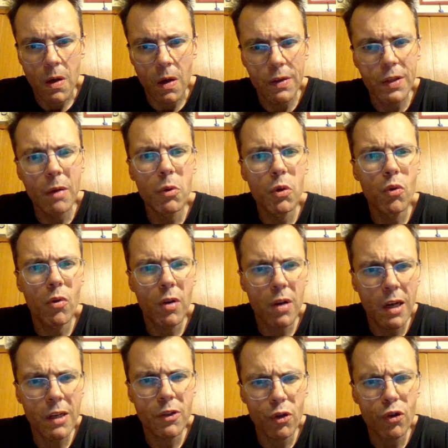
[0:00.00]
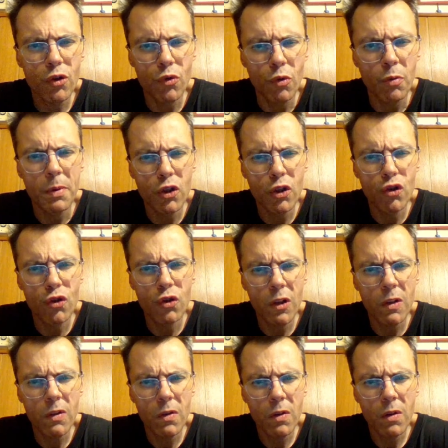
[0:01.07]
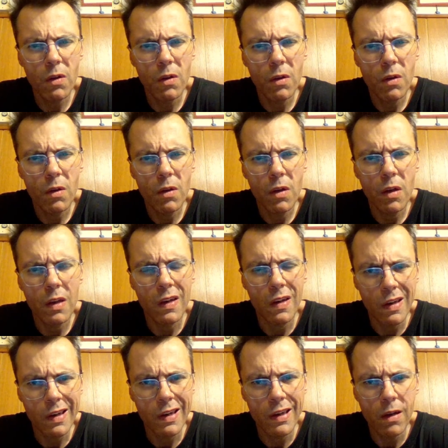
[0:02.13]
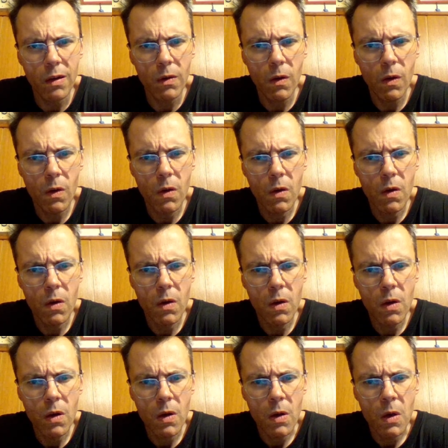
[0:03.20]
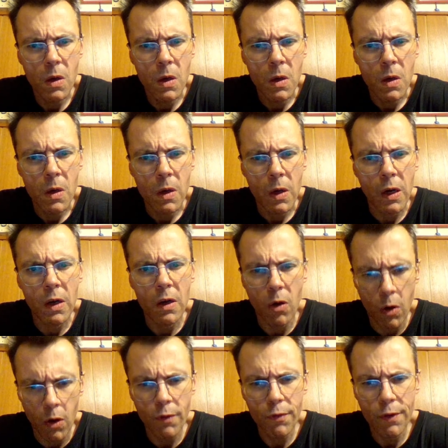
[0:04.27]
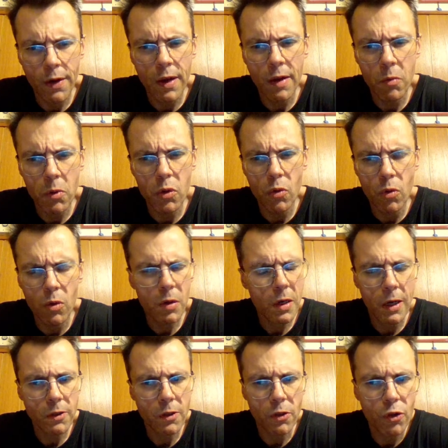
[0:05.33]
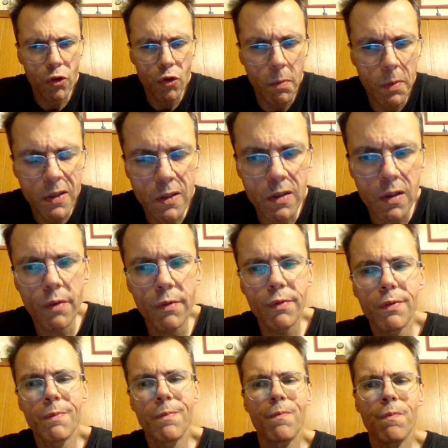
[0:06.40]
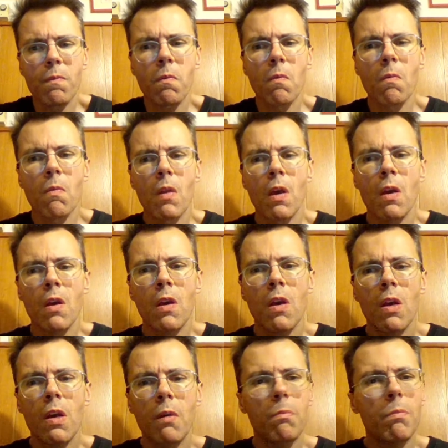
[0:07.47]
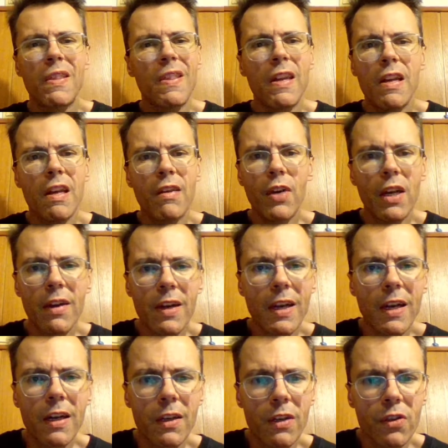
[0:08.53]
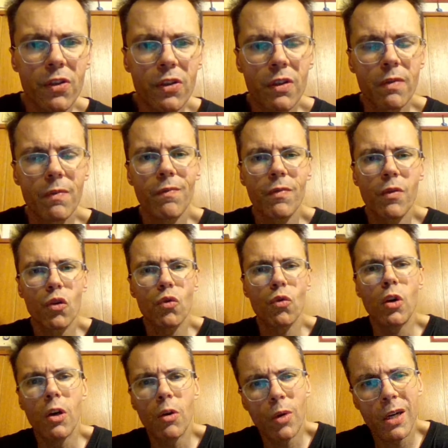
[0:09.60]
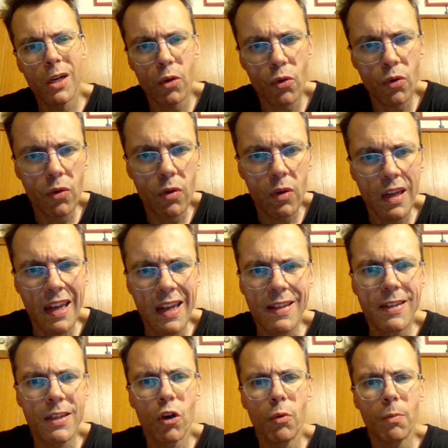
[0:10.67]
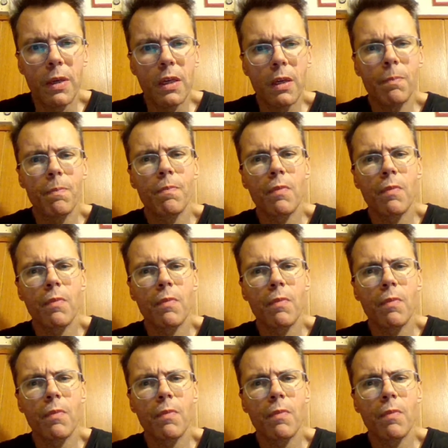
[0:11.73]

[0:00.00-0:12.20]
They would do all kinds of stupid shit in Lidl, in Hofer, they would do all kinds of stupid stuff, but they never had the guts to go out and tell me